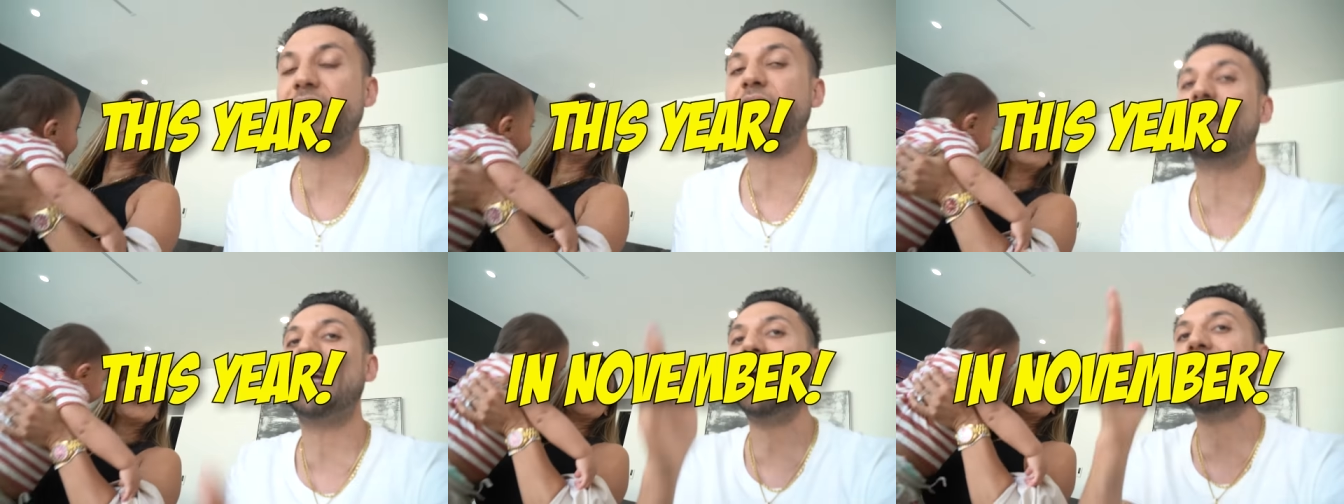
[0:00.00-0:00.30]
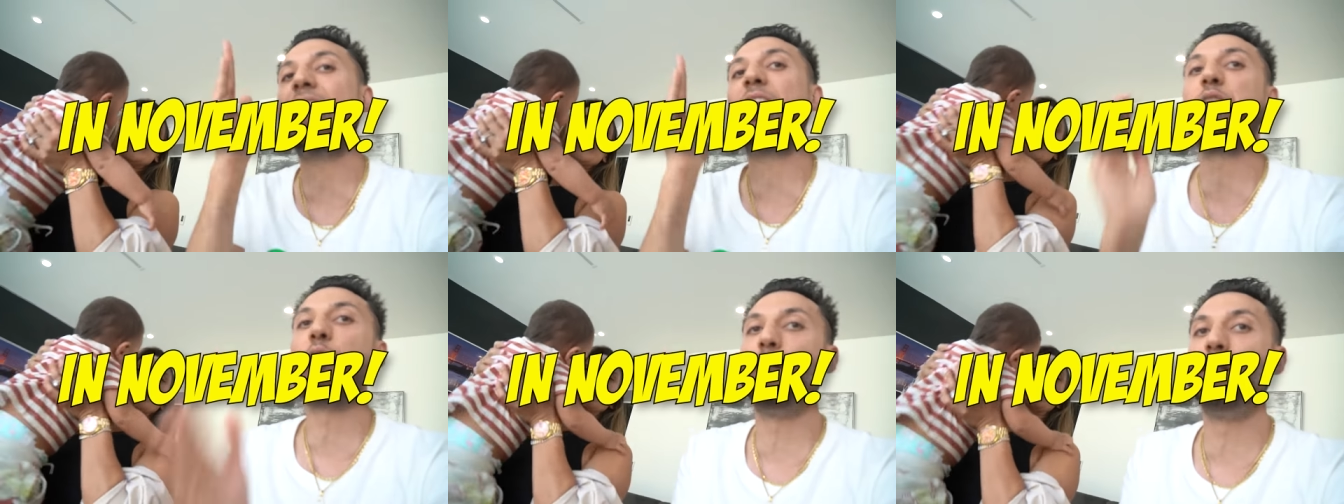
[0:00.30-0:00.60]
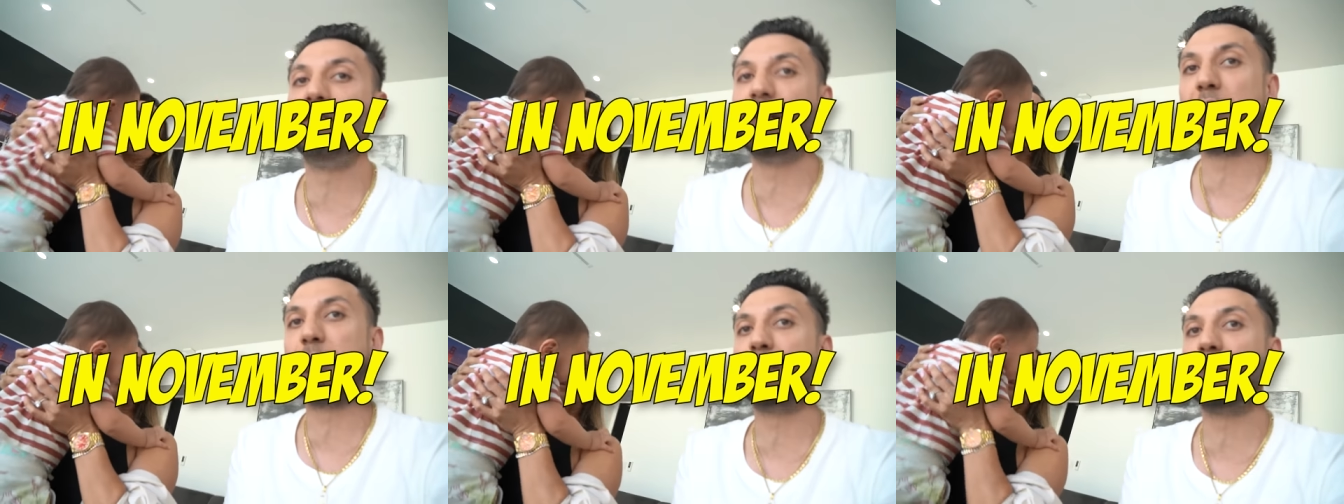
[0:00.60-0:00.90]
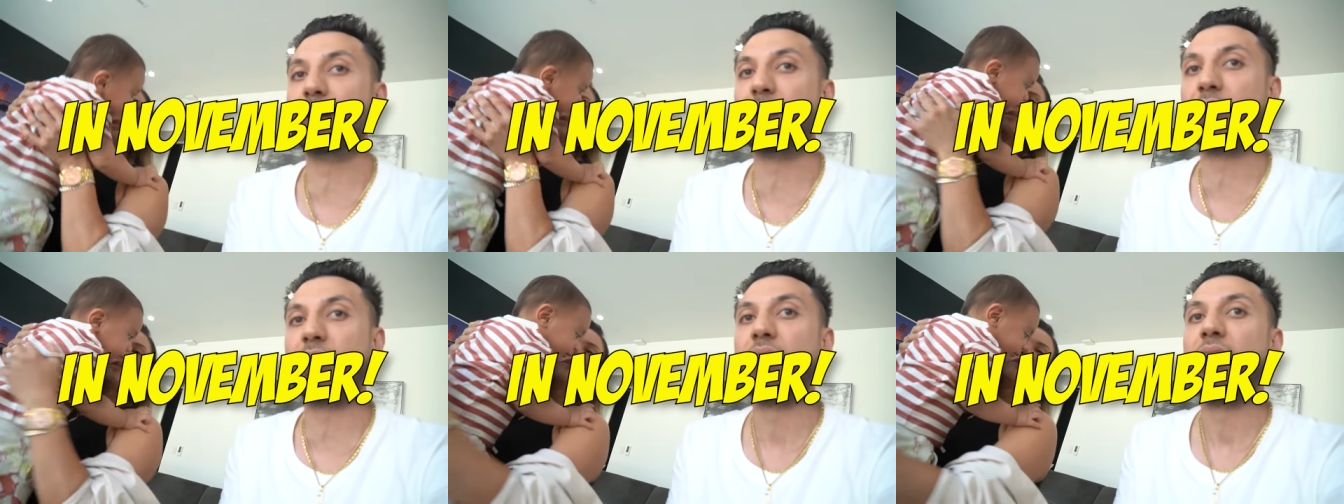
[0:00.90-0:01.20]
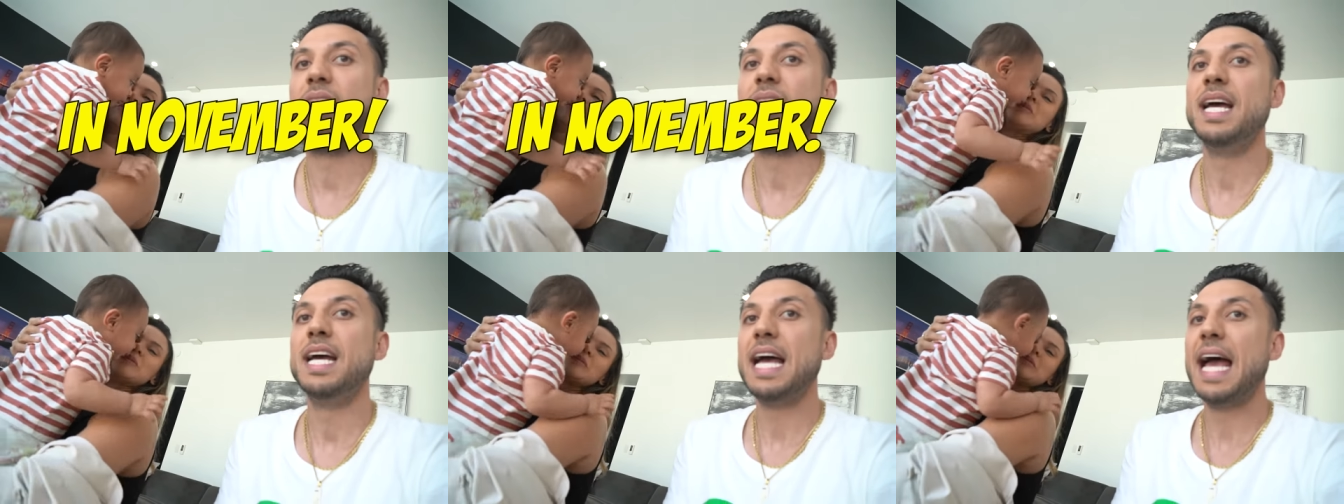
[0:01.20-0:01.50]
year in November.
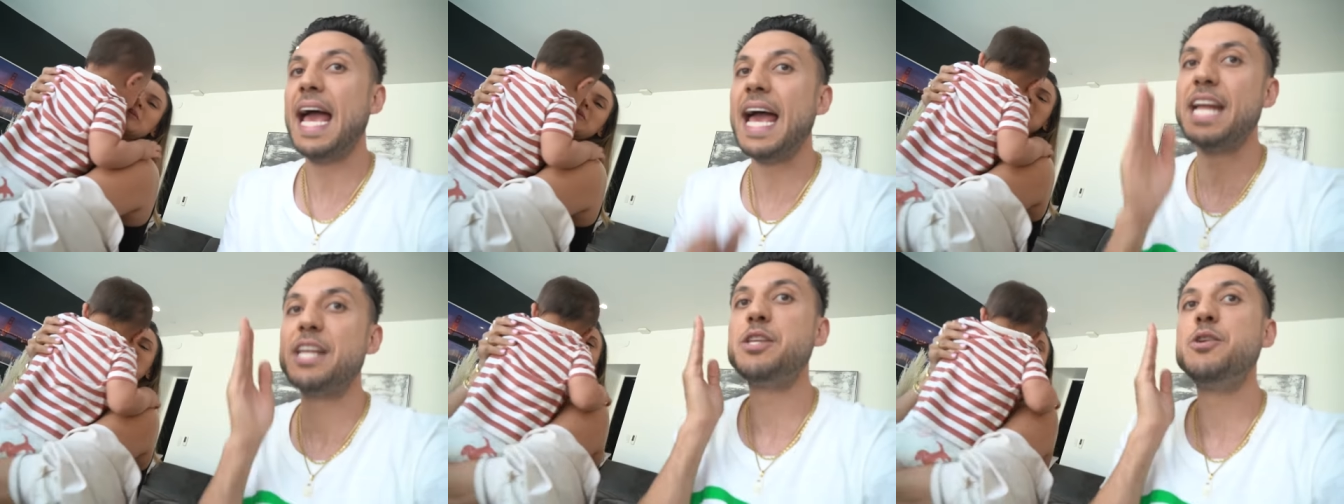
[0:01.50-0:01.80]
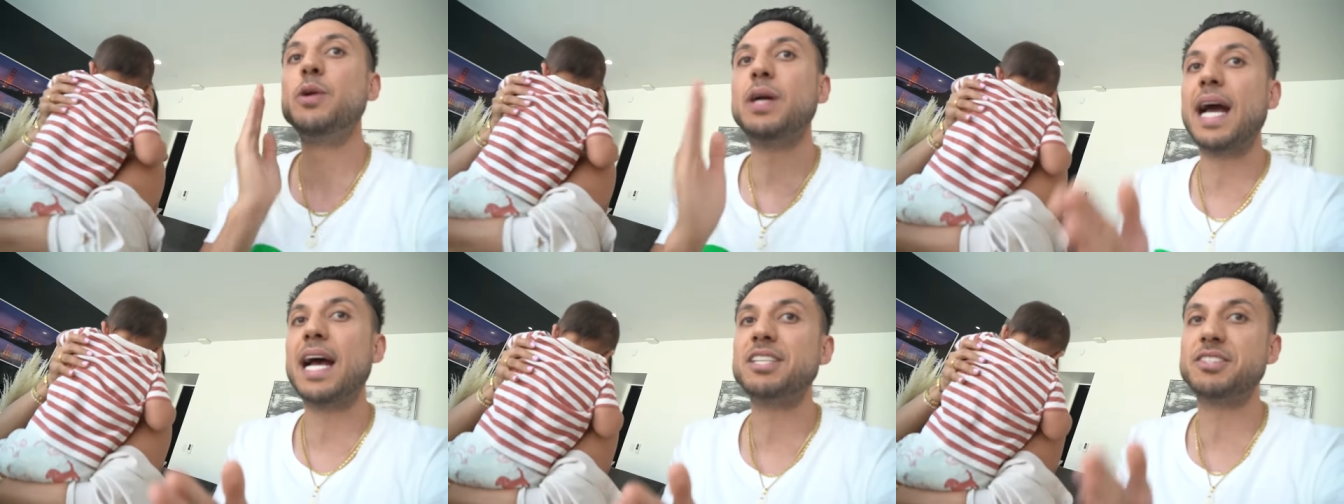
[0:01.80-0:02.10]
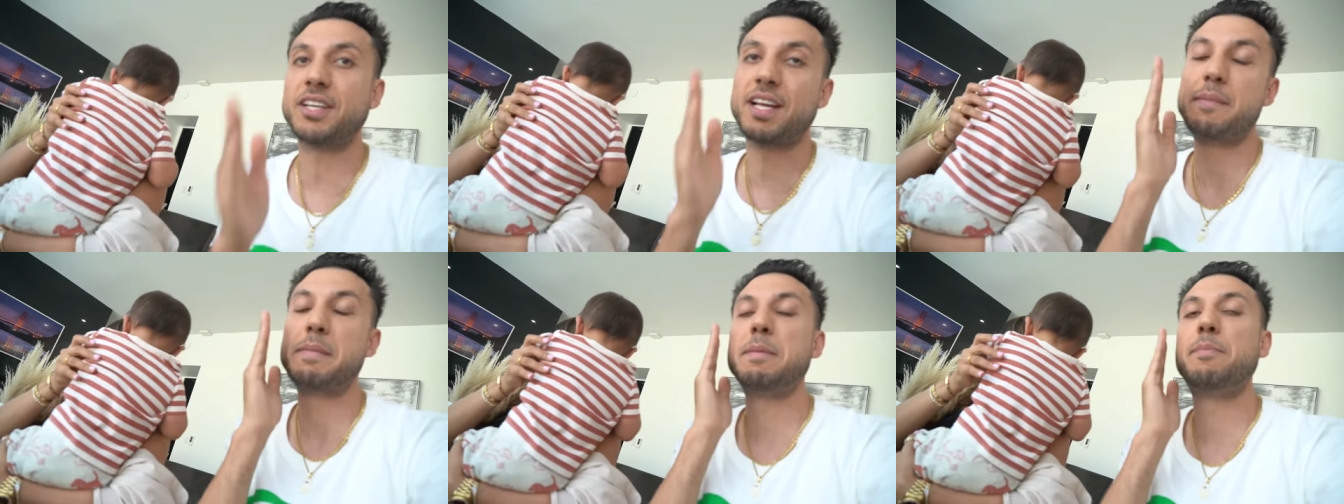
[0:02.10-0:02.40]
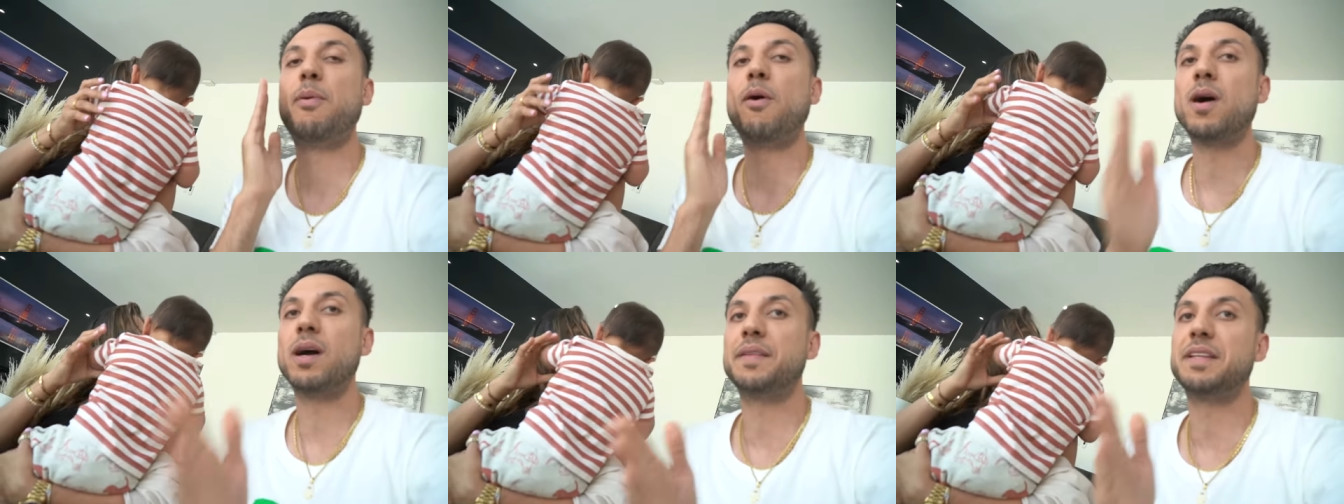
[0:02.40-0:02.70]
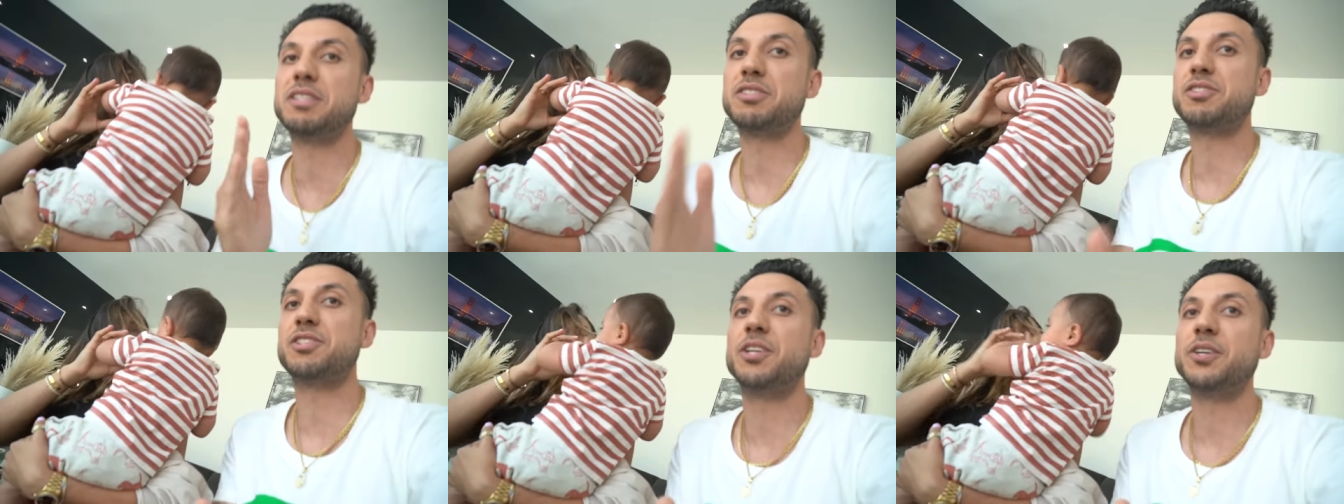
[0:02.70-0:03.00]
And you guys are gonna be part of this
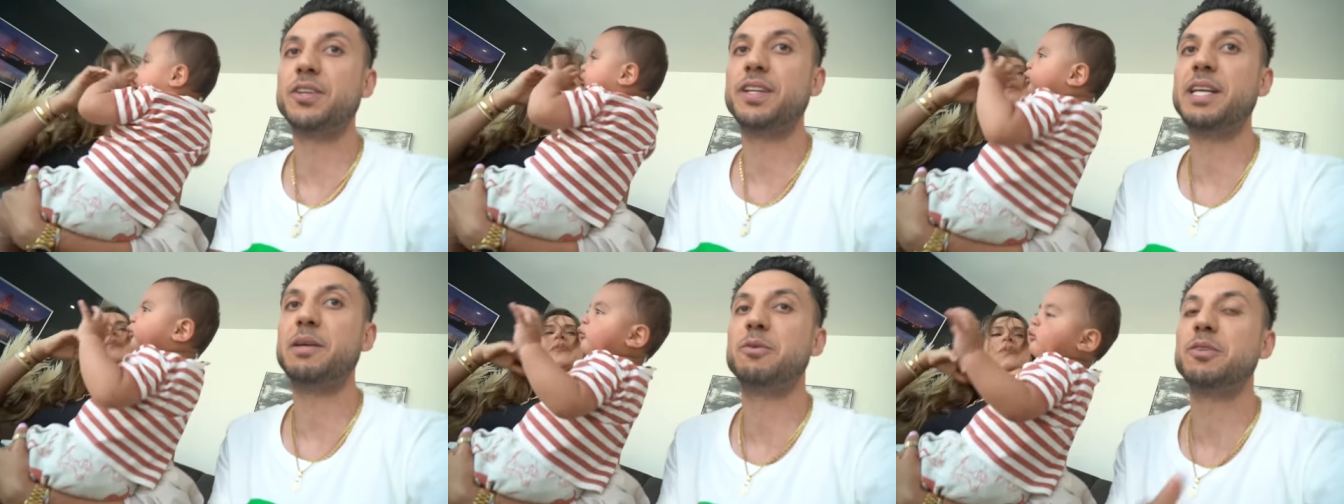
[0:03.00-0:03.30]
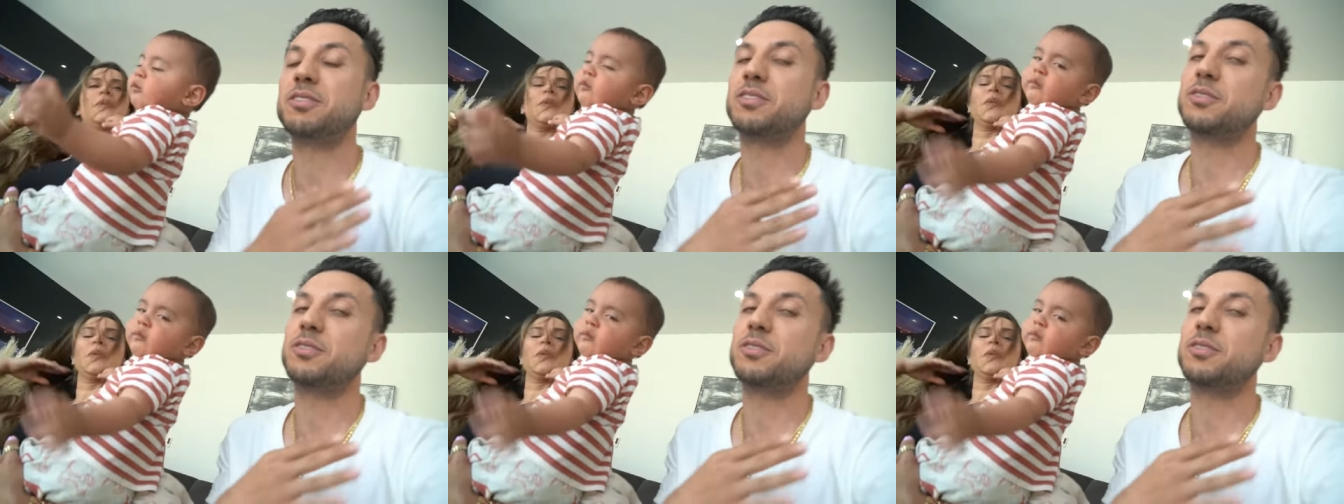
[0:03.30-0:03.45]
journey. We're